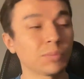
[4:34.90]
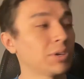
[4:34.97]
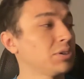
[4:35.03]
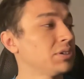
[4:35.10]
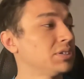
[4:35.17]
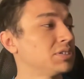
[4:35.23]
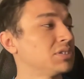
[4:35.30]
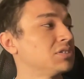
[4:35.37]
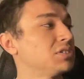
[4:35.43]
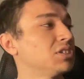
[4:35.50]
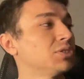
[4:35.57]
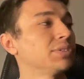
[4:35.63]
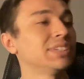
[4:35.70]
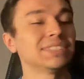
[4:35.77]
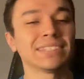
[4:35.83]
about is the
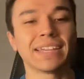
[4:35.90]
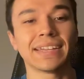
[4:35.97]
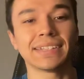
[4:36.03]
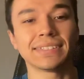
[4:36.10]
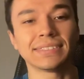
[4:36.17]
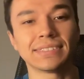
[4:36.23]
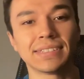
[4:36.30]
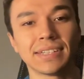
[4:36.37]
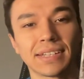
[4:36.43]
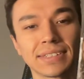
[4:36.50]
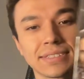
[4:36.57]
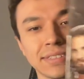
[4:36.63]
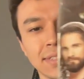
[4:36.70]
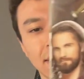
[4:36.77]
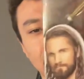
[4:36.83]
Series
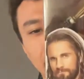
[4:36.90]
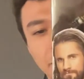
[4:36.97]
86,